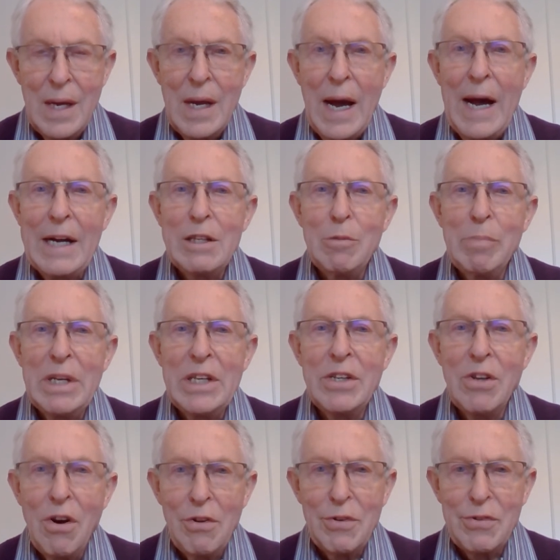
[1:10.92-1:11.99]
"I'll be
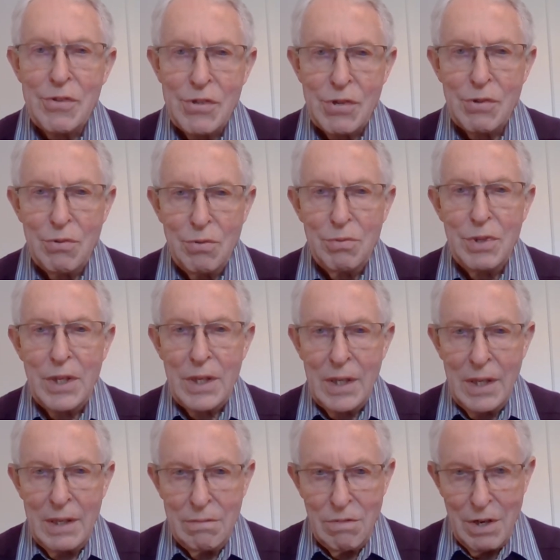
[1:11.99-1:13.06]
gone soon,"
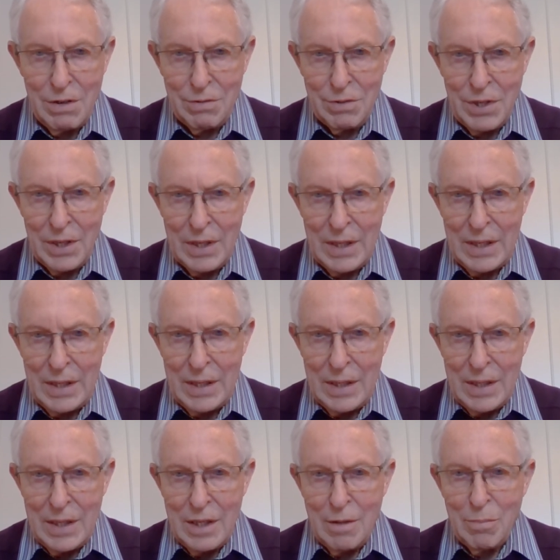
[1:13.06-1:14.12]
he wrote,
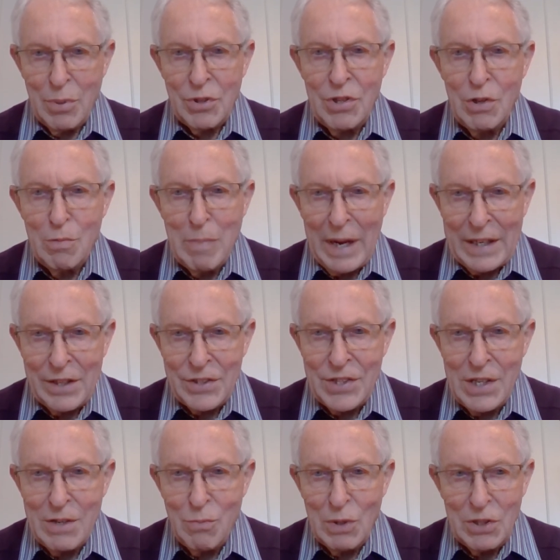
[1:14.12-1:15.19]
"but
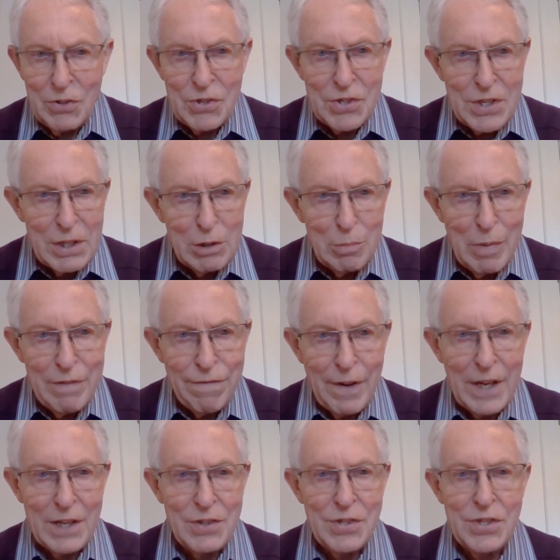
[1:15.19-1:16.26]
humanity will still be
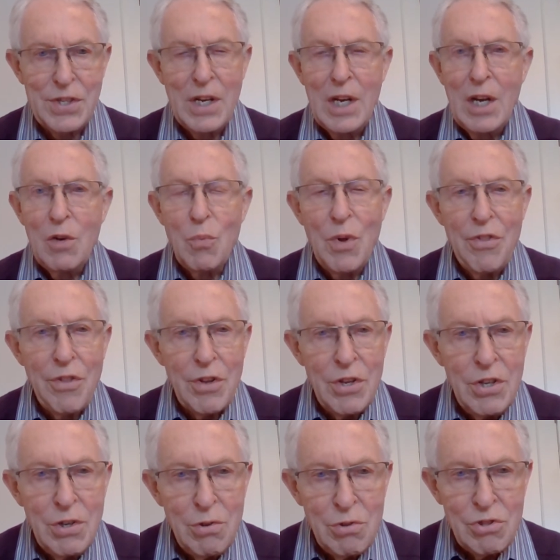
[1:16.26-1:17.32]
faced with the
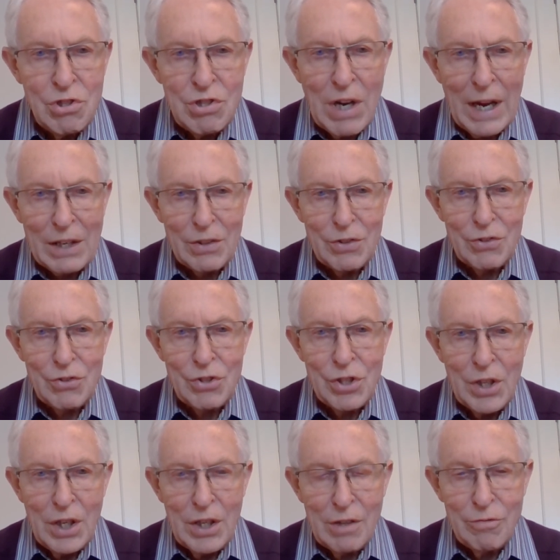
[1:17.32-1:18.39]
huge challenge
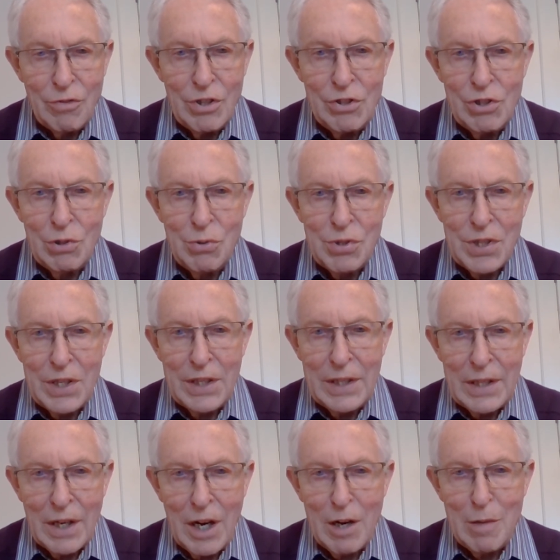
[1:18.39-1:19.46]
of reducing
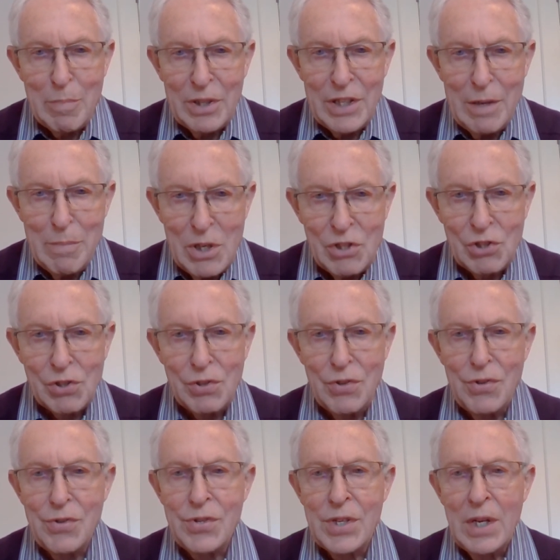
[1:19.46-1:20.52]
carbon
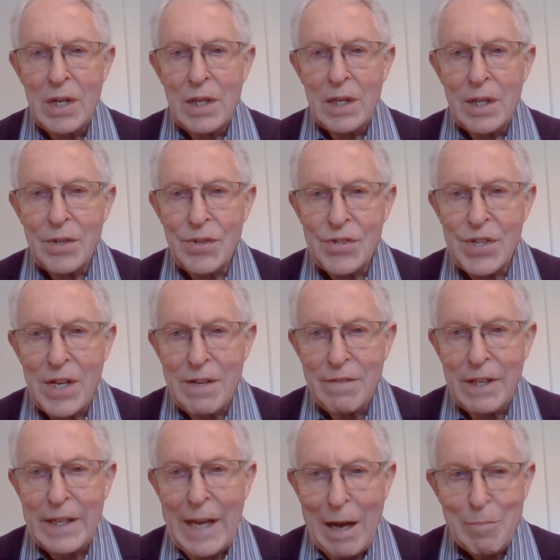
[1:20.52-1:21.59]
emissions and
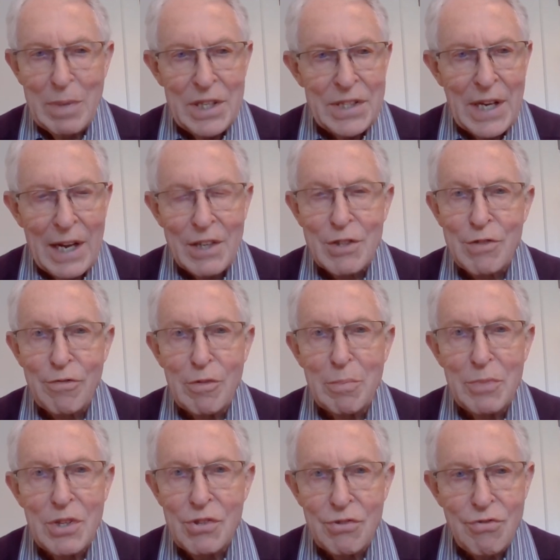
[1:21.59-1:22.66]
saving habitats
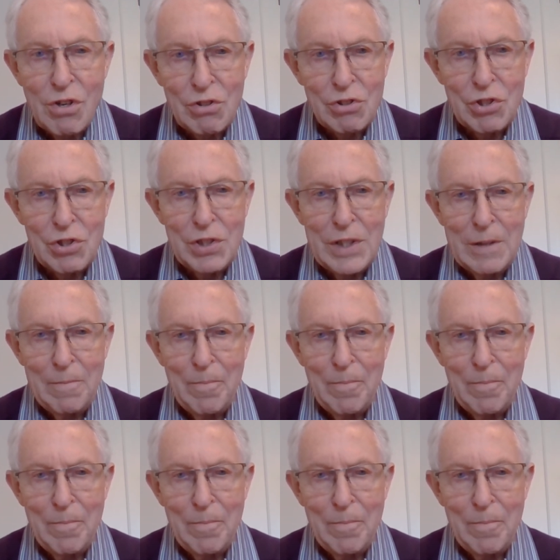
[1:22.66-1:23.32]
from destruction."